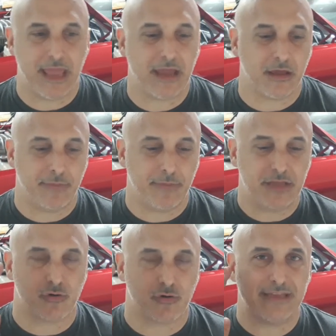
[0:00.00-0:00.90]
It could be
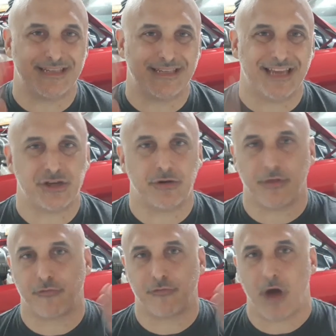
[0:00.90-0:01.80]
transitional
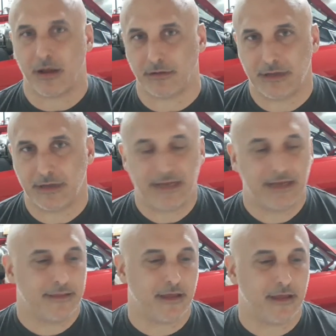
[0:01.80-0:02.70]
throttle.
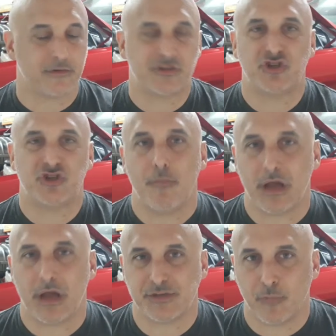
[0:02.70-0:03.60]
There's so
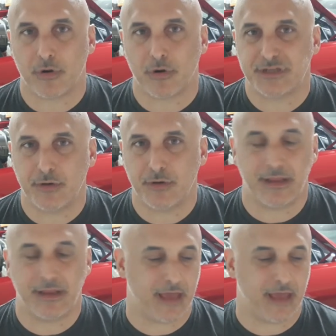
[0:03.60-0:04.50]
much more to
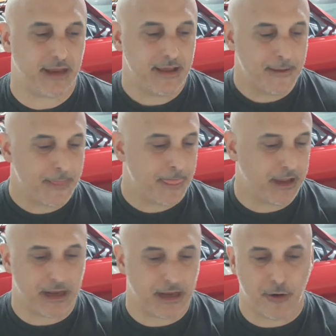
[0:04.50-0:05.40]
it that,
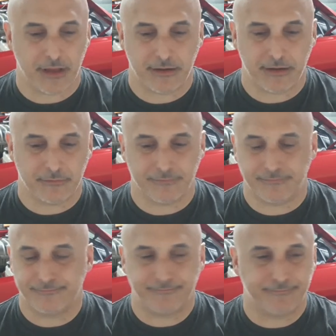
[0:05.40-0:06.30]
you know,
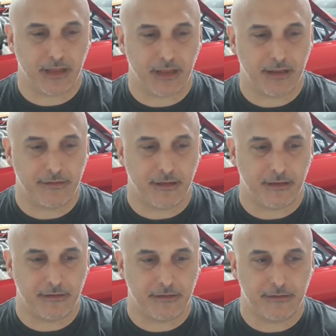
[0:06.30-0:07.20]
the
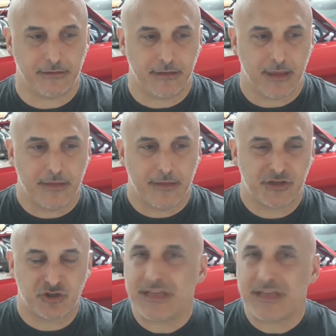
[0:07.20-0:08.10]

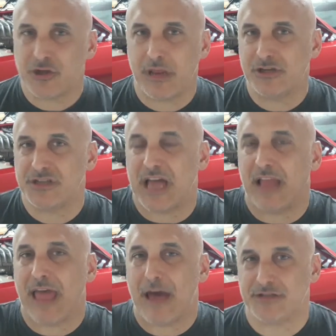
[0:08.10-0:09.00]
street tuning just
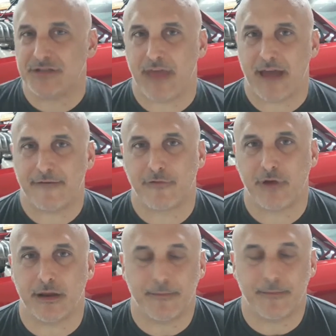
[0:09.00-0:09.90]
allows you that
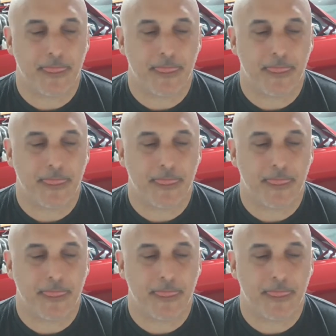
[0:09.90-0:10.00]
freedom.